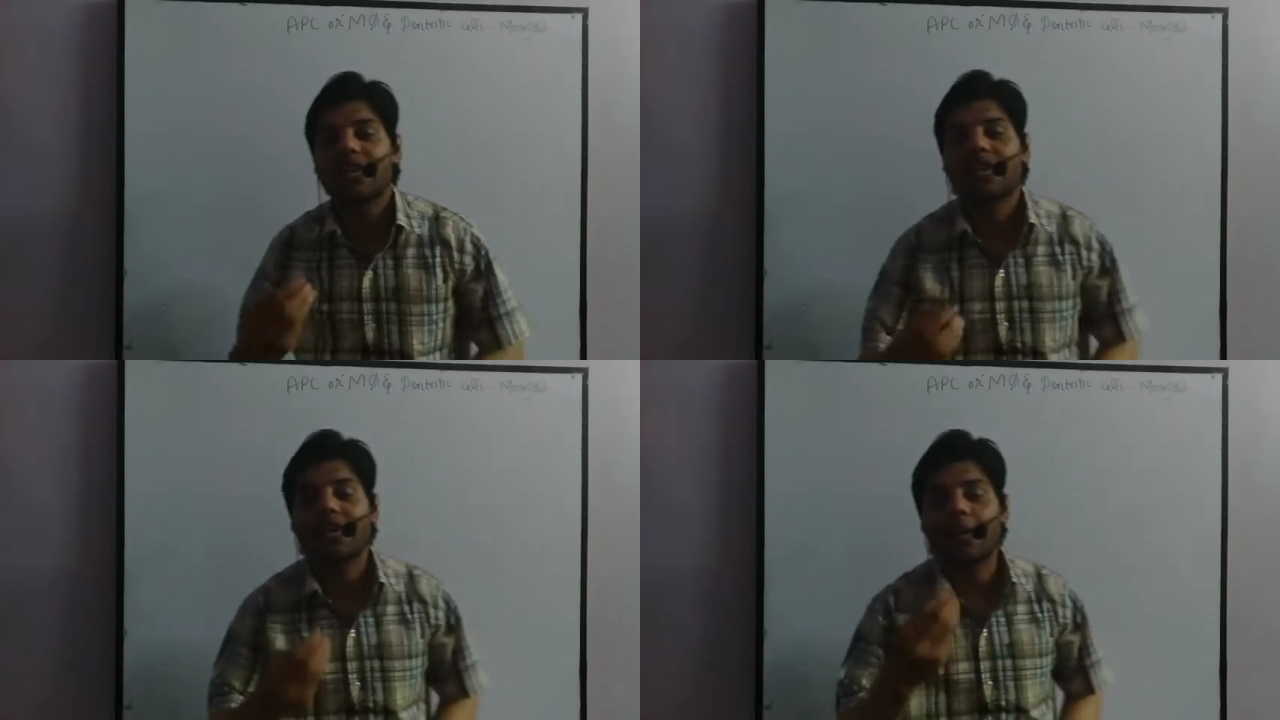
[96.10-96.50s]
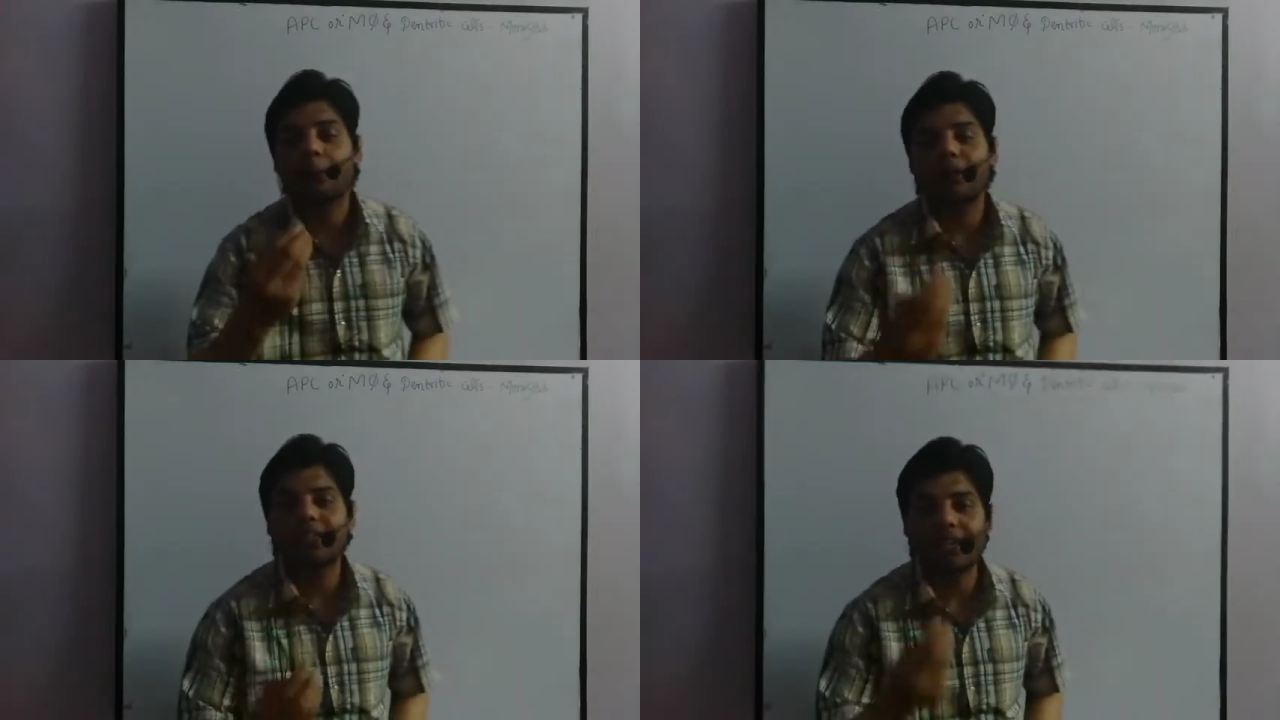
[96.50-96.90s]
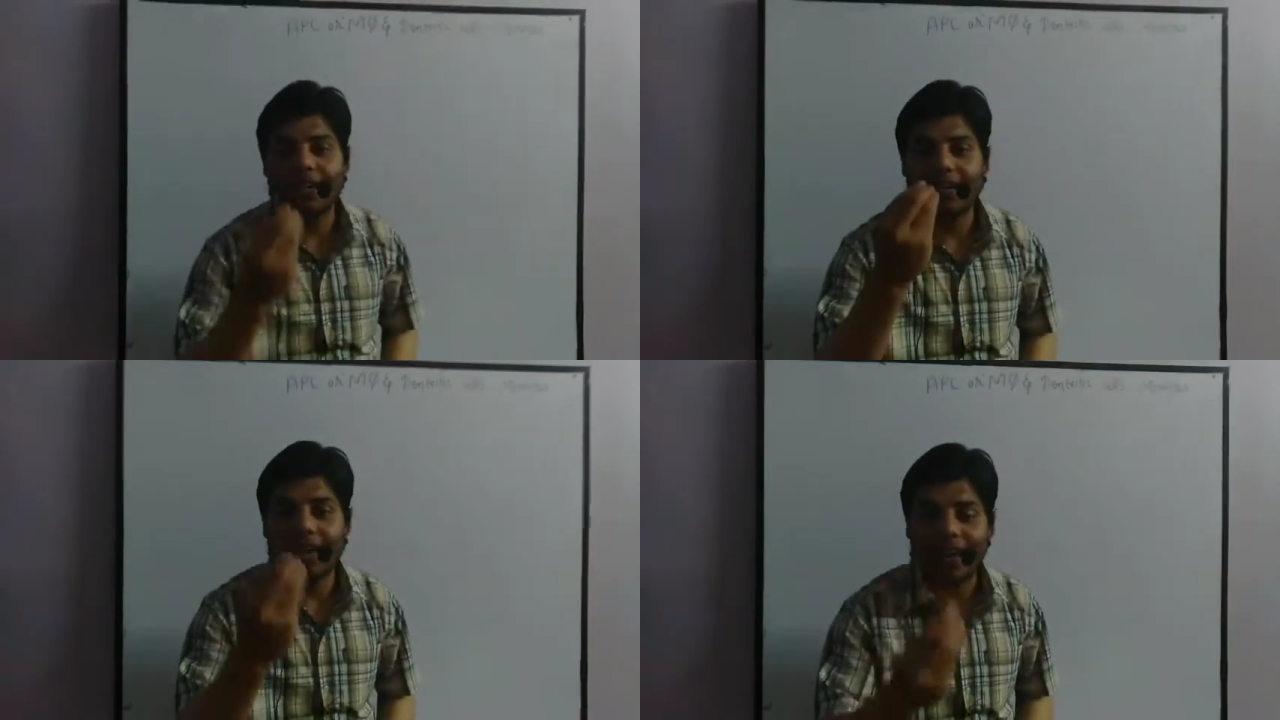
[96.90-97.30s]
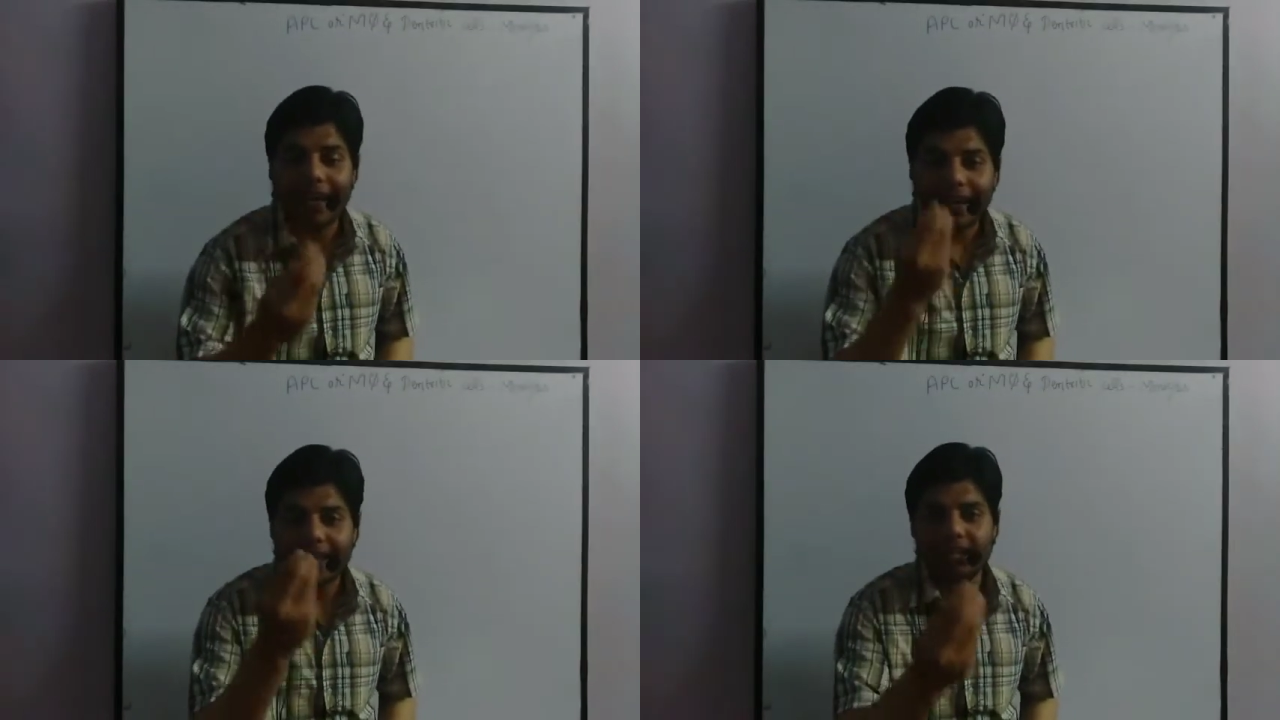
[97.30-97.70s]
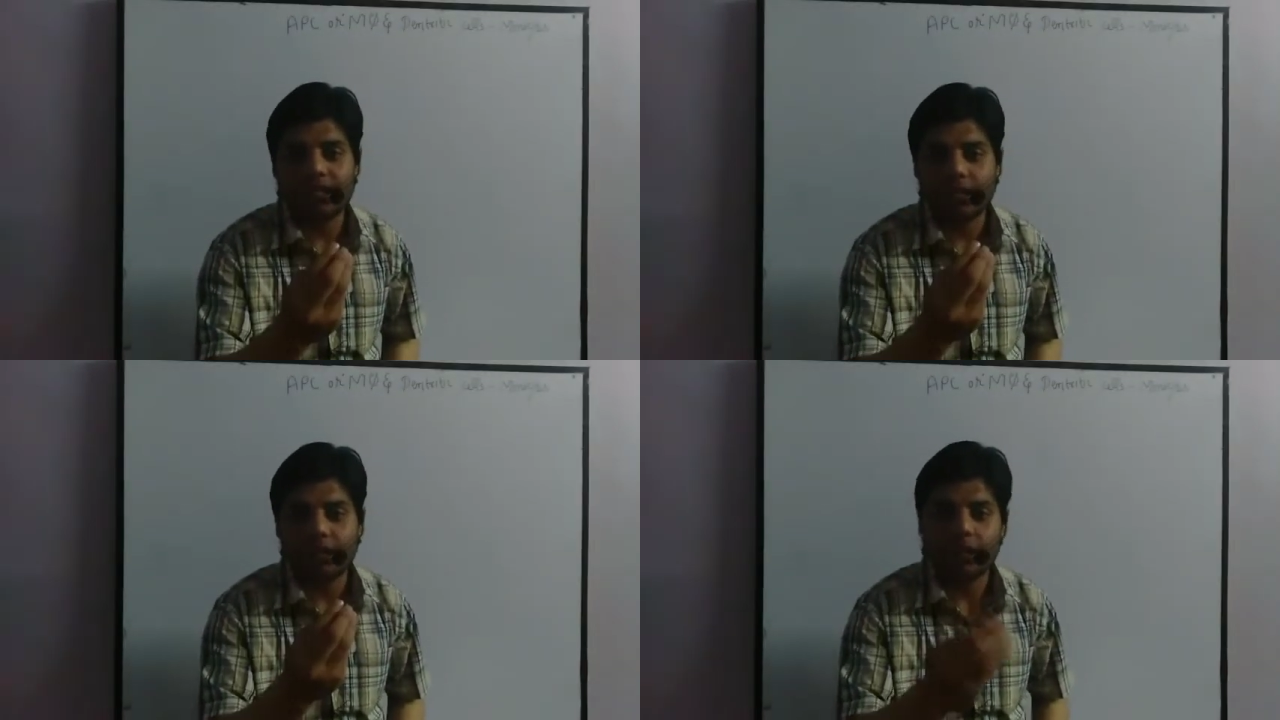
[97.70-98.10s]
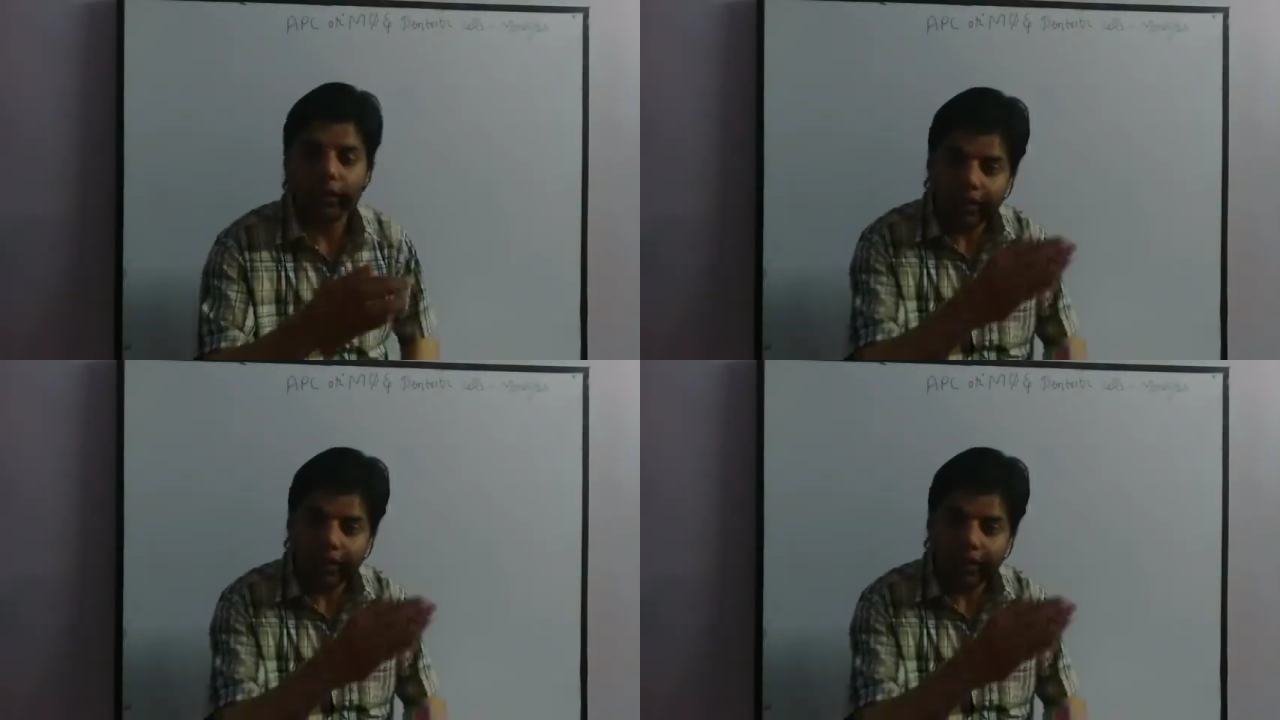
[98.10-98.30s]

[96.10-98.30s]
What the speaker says: they can present the antigen.